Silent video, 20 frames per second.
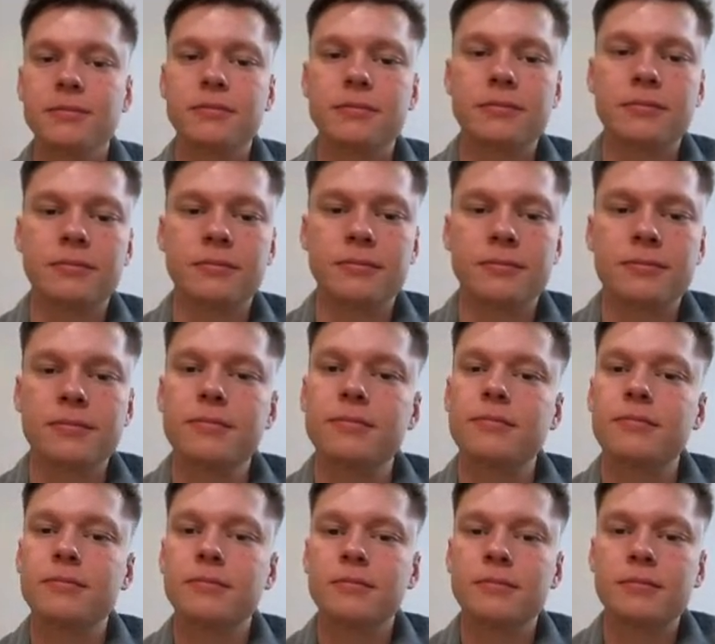And
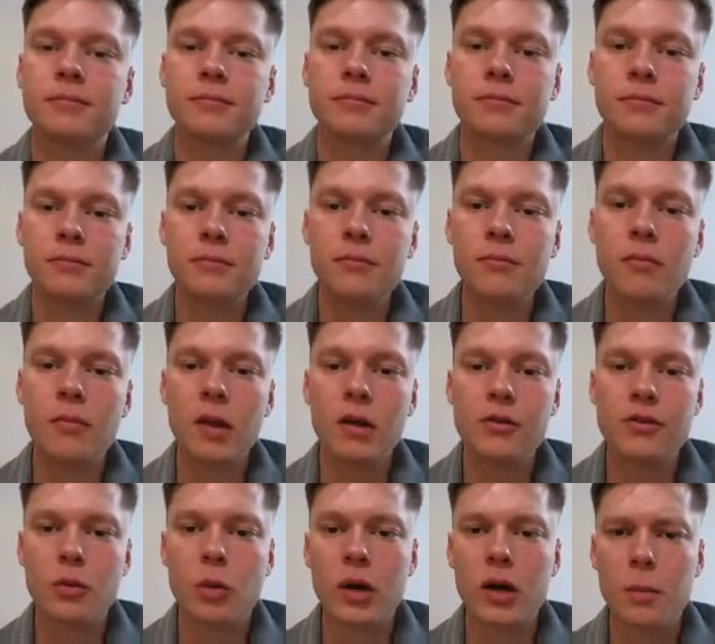
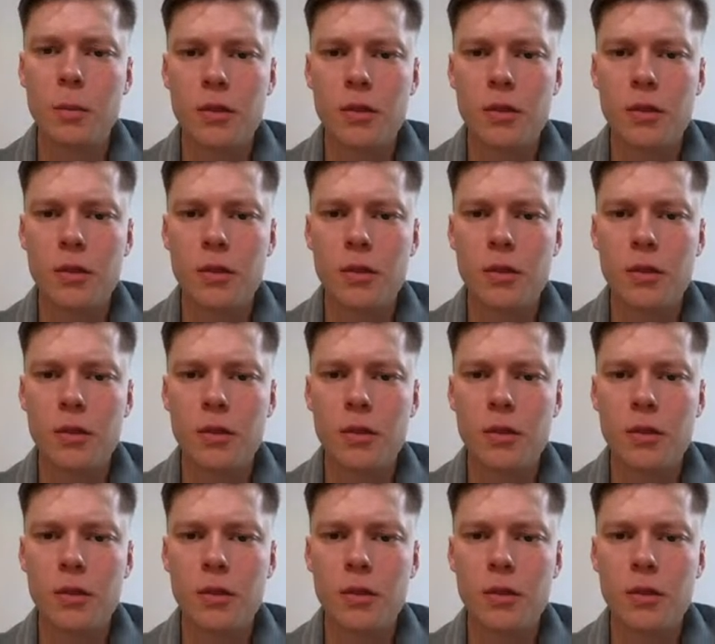so what I'm